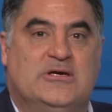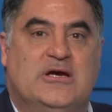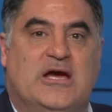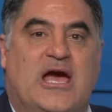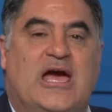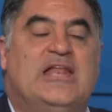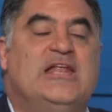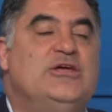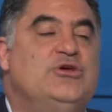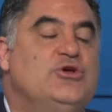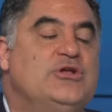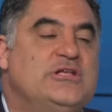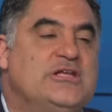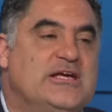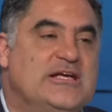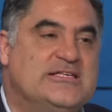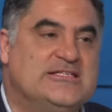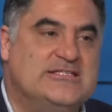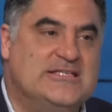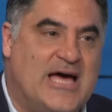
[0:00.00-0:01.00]
And
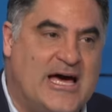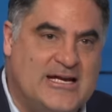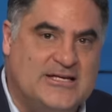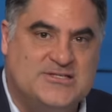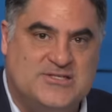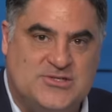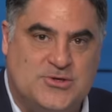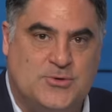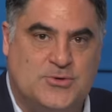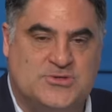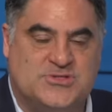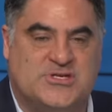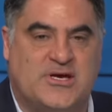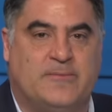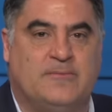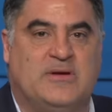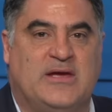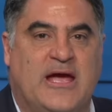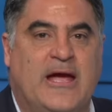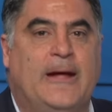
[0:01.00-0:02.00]
it's not a
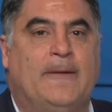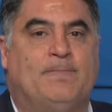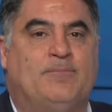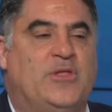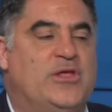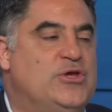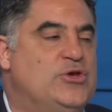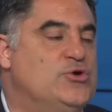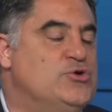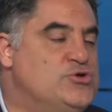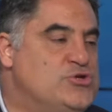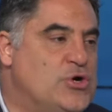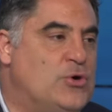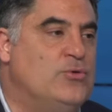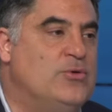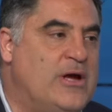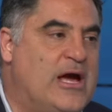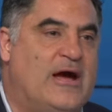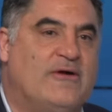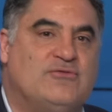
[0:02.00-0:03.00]
zero-sum game. You
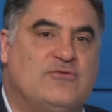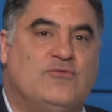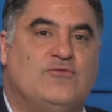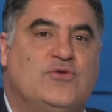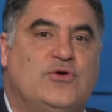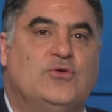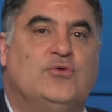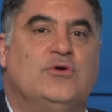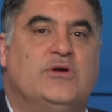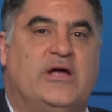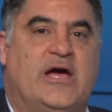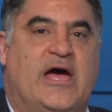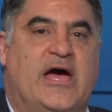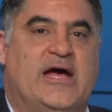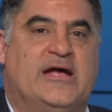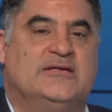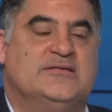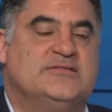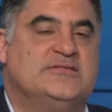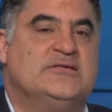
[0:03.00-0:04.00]
don't have to view it
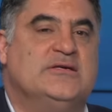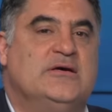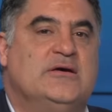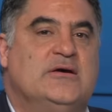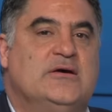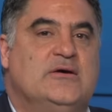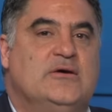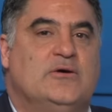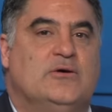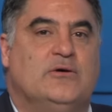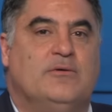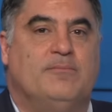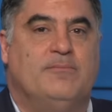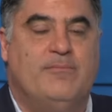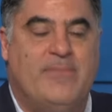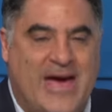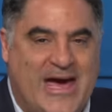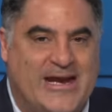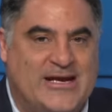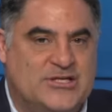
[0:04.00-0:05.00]
as
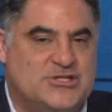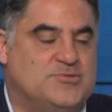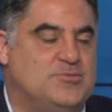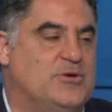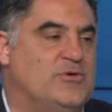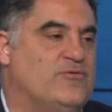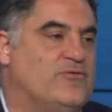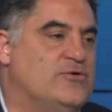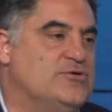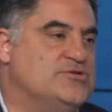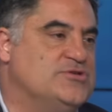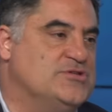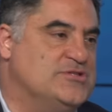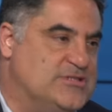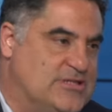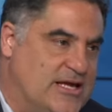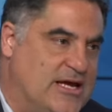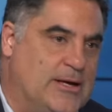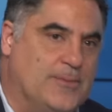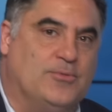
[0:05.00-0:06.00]
management versus
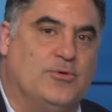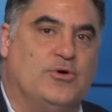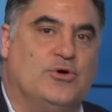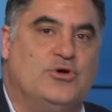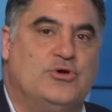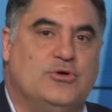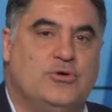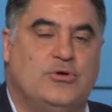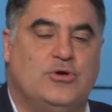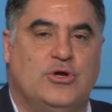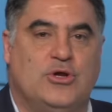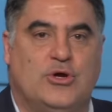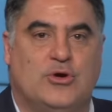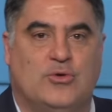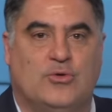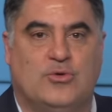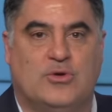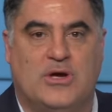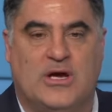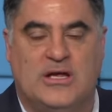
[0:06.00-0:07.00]
labor, you
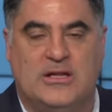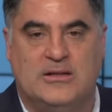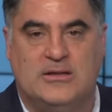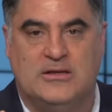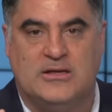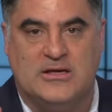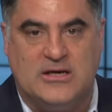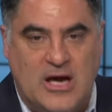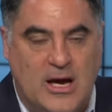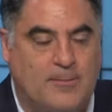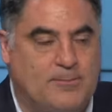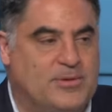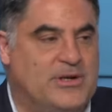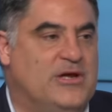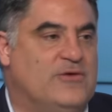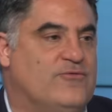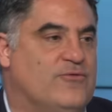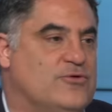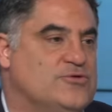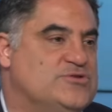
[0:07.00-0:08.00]
know, and the
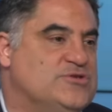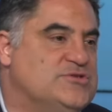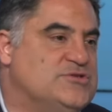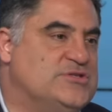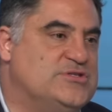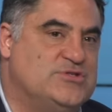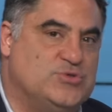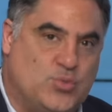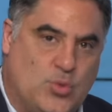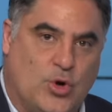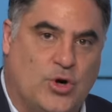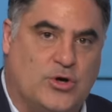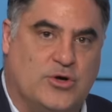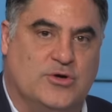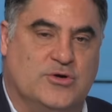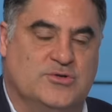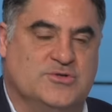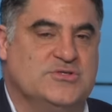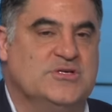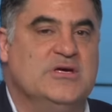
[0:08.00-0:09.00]
company versus its
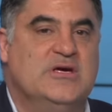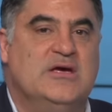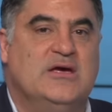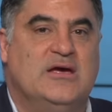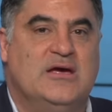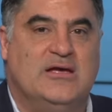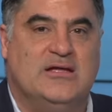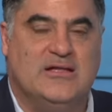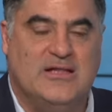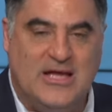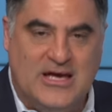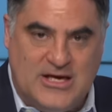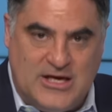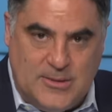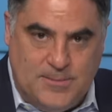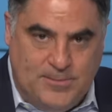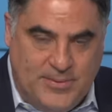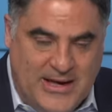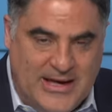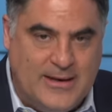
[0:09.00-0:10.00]
workers. It
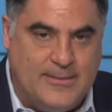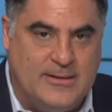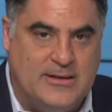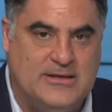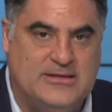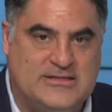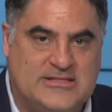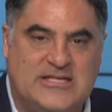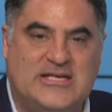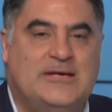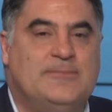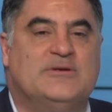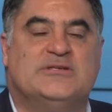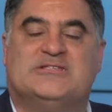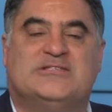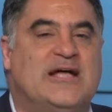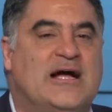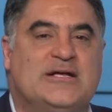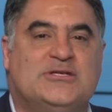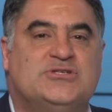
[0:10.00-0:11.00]
could be a team.
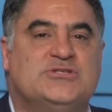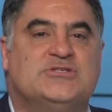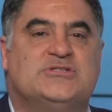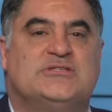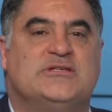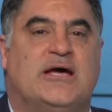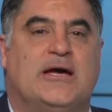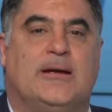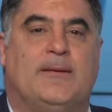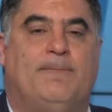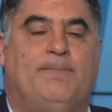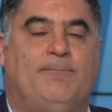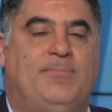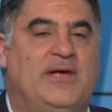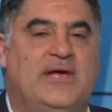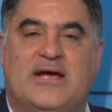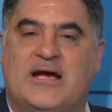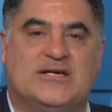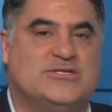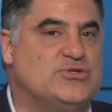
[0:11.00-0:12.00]
It's not just like
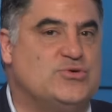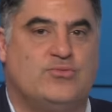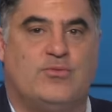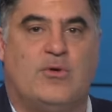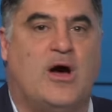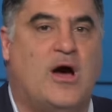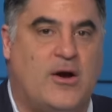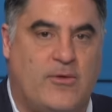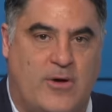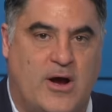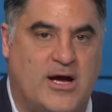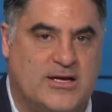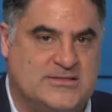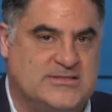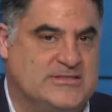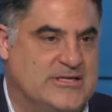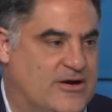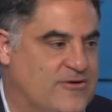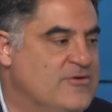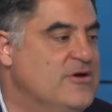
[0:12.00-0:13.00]
B S rah-rah
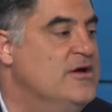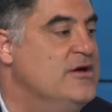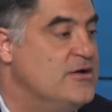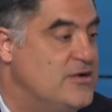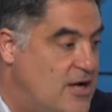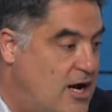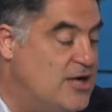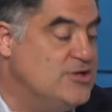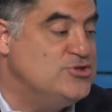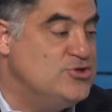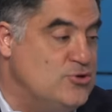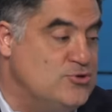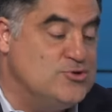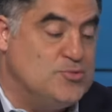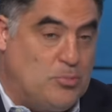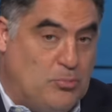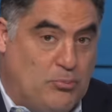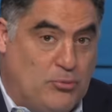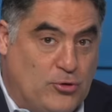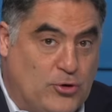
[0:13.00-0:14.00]
stuff. Costco's
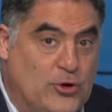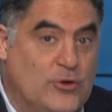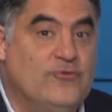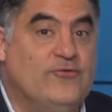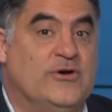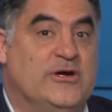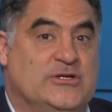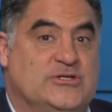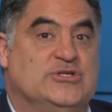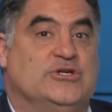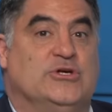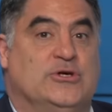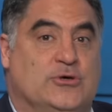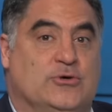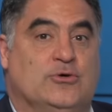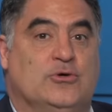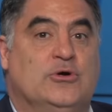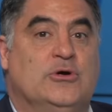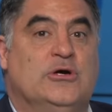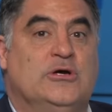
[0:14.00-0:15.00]
proving to
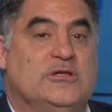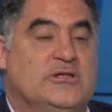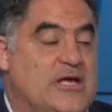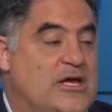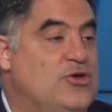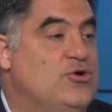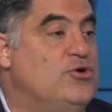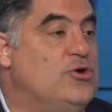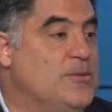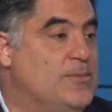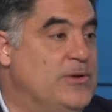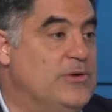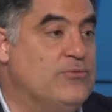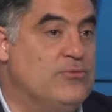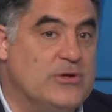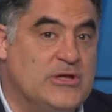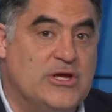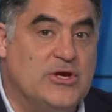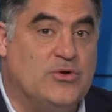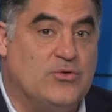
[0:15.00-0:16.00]
you mm-hmm. that you could be
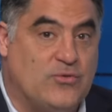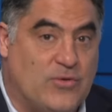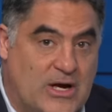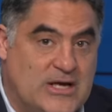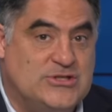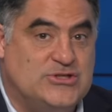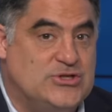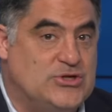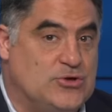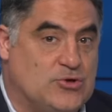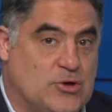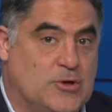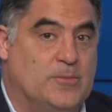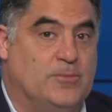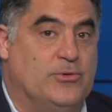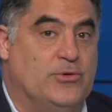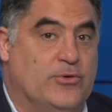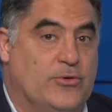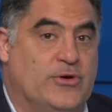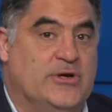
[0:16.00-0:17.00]
really great to your
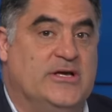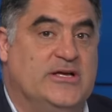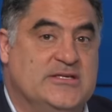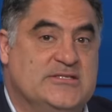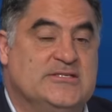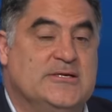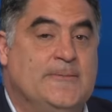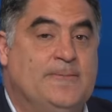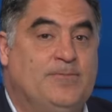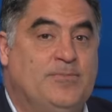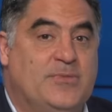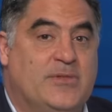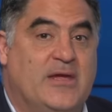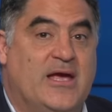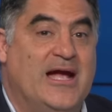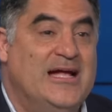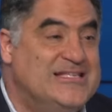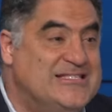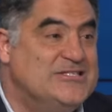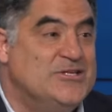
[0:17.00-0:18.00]
employees
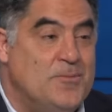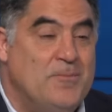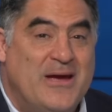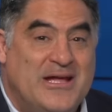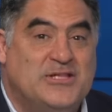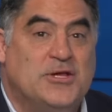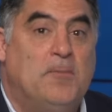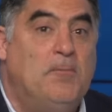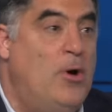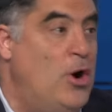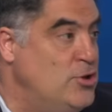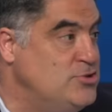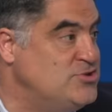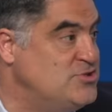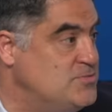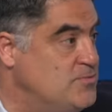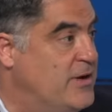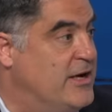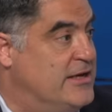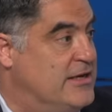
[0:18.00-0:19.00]
and still make the
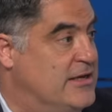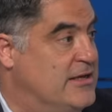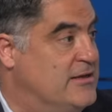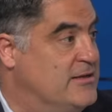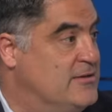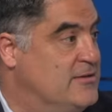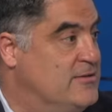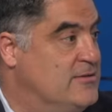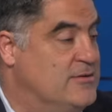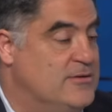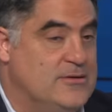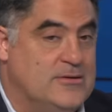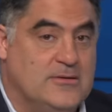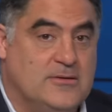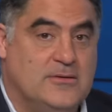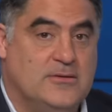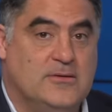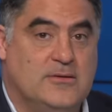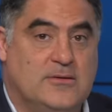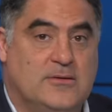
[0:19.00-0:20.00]
most money. Totally,
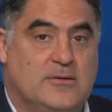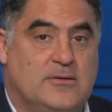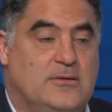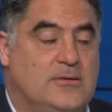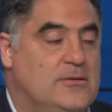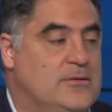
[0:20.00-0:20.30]
yeah. And by the